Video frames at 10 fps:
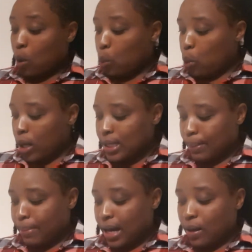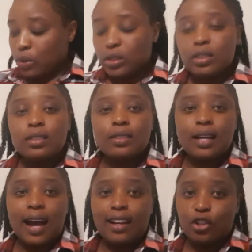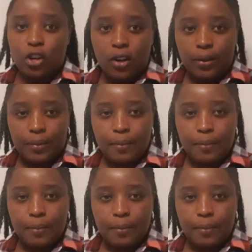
What about a door?